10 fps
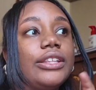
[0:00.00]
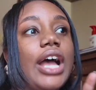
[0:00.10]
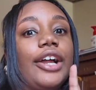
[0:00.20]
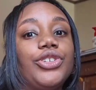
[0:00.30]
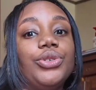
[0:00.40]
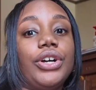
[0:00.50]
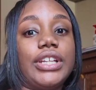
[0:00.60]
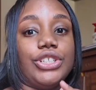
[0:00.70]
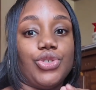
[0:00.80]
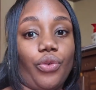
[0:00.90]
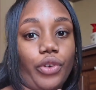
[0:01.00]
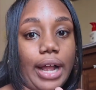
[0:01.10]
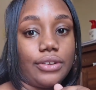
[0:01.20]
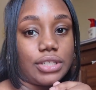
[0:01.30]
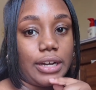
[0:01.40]
I do know that
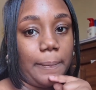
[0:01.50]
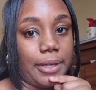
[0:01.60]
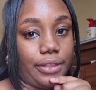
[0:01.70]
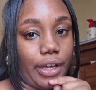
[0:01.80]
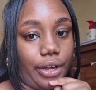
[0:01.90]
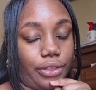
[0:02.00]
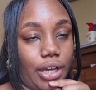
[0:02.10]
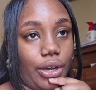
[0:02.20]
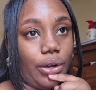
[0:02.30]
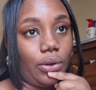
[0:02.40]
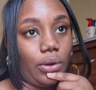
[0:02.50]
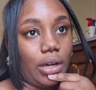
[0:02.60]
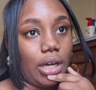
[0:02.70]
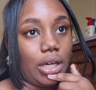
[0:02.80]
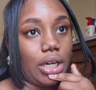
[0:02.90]
Juvenile is gonna be there though.
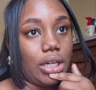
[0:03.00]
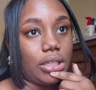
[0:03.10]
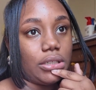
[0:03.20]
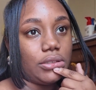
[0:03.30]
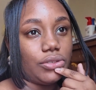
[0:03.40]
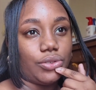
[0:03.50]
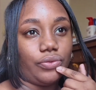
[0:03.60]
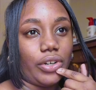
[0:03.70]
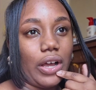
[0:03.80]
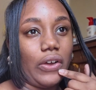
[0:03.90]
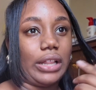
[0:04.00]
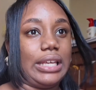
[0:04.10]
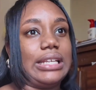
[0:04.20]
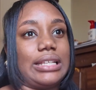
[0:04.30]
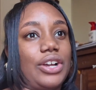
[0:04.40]
Uh, juvenile. I
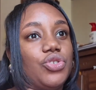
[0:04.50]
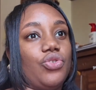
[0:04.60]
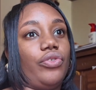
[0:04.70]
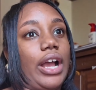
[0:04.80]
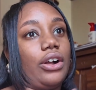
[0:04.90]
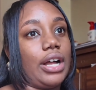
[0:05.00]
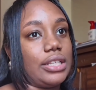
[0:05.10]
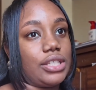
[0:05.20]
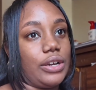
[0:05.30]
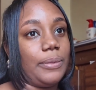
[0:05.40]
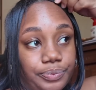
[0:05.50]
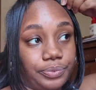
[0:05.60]
think it's like a Juvenile concert.